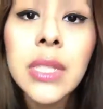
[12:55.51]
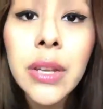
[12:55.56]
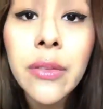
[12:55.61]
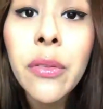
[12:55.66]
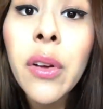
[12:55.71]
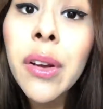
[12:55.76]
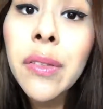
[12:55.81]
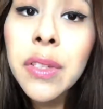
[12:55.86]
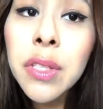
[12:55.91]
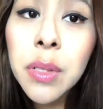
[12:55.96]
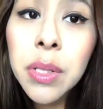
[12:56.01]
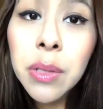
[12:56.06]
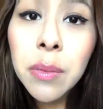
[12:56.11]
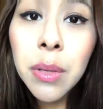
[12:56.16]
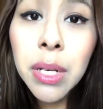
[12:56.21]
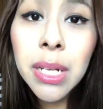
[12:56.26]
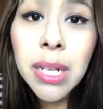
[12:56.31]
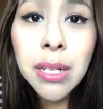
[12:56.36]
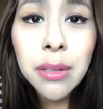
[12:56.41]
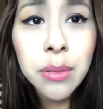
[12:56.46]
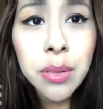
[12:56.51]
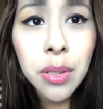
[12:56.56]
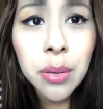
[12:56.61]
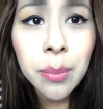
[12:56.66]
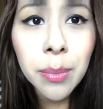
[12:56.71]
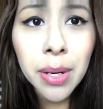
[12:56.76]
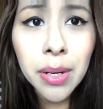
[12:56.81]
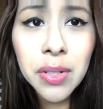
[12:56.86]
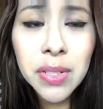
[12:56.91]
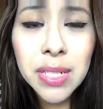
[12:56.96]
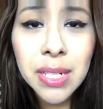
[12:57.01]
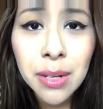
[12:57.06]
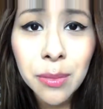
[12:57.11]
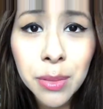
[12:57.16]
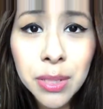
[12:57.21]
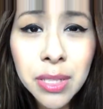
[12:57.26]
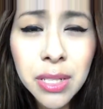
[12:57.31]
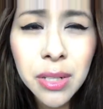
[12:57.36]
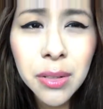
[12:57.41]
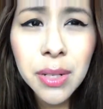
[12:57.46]
Forever 21, and it was so embarrassing. I
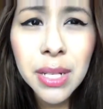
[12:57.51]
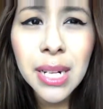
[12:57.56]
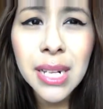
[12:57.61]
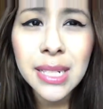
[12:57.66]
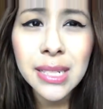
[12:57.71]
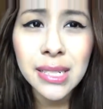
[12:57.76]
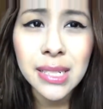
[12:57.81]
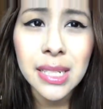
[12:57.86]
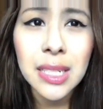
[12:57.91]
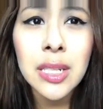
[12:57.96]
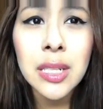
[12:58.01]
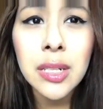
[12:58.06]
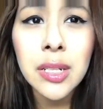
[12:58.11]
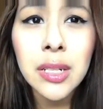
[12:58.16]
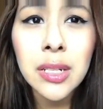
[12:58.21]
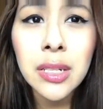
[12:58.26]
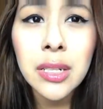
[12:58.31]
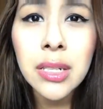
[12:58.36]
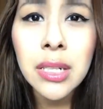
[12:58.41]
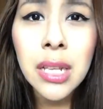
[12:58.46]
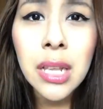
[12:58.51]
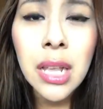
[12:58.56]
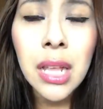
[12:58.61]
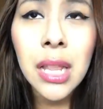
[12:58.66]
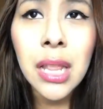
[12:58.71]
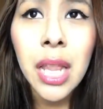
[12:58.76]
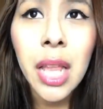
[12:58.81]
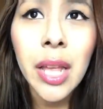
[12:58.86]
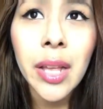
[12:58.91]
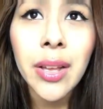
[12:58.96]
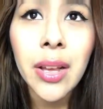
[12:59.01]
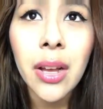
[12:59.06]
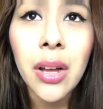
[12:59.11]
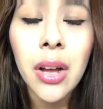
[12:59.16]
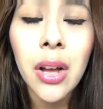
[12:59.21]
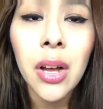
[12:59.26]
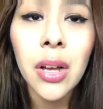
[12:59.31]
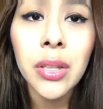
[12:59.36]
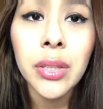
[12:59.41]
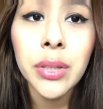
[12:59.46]
went to go eat at Sizzlers, like,
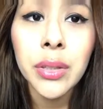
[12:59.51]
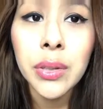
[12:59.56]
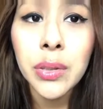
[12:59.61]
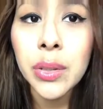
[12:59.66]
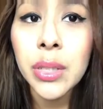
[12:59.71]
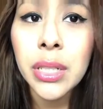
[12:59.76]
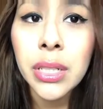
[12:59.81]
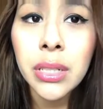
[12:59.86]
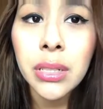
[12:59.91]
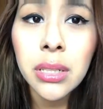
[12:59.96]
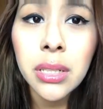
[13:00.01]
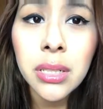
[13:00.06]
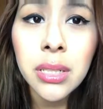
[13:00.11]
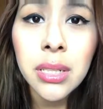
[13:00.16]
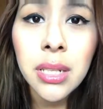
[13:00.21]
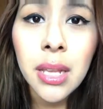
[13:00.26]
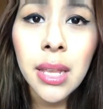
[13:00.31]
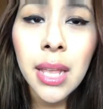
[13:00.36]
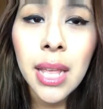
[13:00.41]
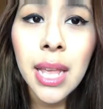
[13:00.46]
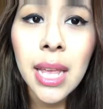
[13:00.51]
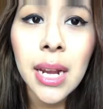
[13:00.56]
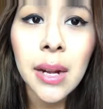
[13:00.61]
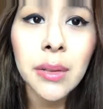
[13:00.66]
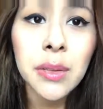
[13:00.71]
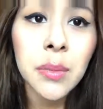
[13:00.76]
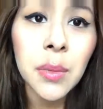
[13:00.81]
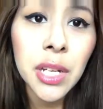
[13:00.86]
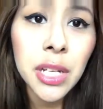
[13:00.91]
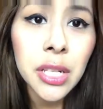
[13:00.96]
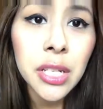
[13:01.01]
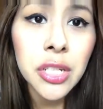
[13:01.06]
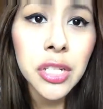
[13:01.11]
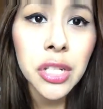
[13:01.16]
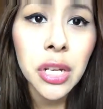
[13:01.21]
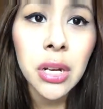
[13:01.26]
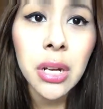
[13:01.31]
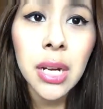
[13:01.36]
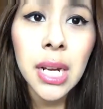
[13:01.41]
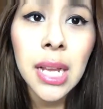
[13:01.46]
on New Year's, and I was wearing this
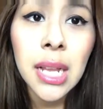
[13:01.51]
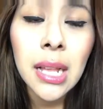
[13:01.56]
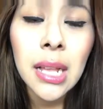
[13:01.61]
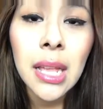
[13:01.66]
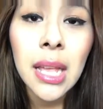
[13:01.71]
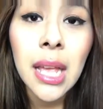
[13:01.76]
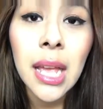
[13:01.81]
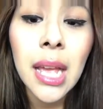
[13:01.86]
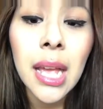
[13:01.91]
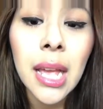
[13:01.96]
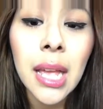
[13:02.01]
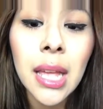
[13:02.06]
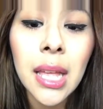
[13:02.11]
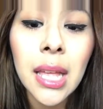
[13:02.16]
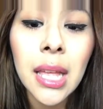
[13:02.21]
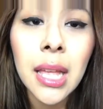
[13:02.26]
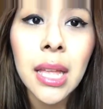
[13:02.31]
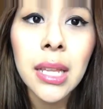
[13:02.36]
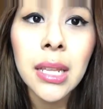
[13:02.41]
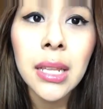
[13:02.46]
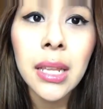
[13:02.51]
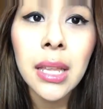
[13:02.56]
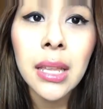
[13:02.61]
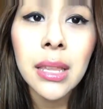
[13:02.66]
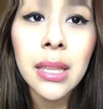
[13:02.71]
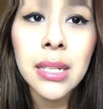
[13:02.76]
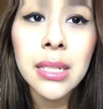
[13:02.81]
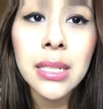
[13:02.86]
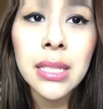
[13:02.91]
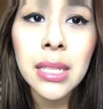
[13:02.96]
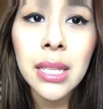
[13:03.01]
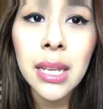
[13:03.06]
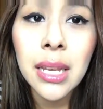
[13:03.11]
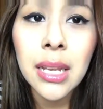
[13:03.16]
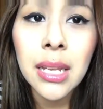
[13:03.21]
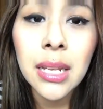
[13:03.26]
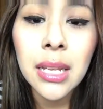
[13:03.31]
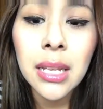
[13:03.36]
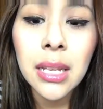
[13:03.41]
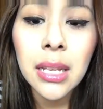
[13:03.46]
shirt, and this
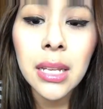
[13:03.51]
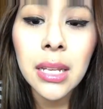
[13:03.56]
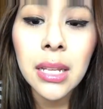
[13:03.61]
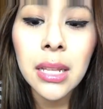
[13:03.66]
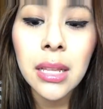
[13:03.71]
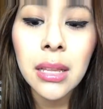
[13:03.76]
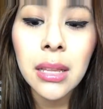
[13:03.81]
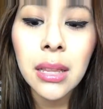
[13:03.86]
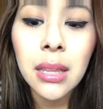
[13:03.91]
lady